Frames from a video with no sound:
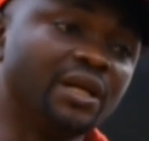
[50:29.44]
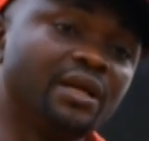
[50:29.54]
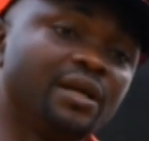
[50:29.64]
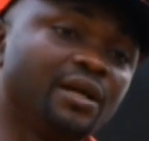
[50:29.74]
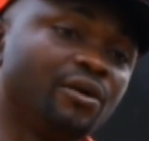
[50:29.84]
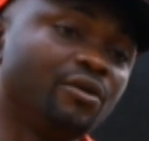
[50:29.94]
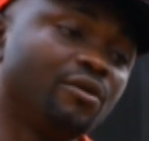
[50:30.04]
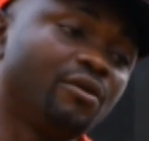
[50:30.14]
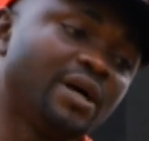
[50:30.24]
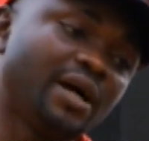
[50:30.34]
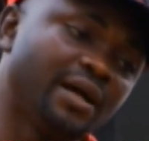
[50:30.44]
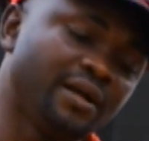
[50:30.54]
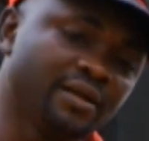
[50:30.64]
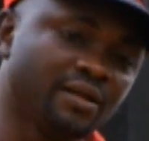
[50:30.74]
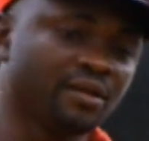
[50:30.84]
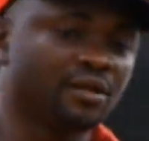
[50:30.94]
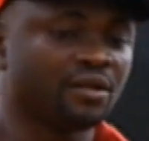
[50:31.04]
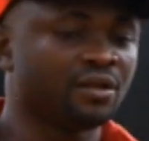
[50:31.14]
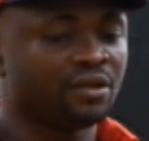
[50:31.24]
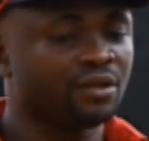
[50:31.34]
Okay.
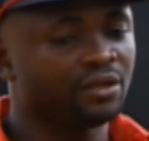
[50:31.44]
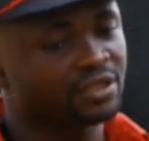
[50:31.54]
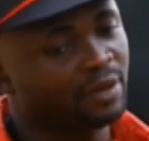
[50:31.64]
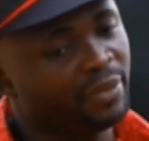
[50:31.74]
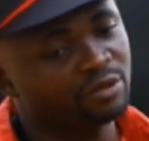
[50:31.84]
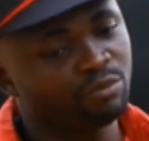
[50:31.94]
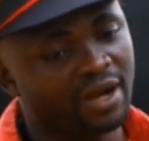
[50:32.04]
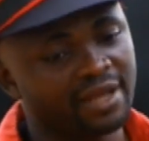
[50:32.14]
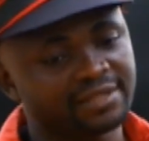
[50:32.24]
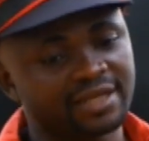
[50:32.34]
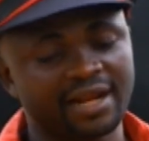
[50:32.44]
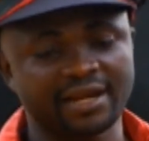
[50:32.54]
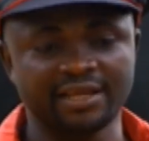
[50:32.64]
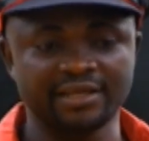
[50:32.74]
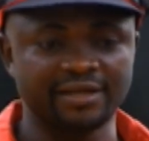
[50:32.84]
It's about my salary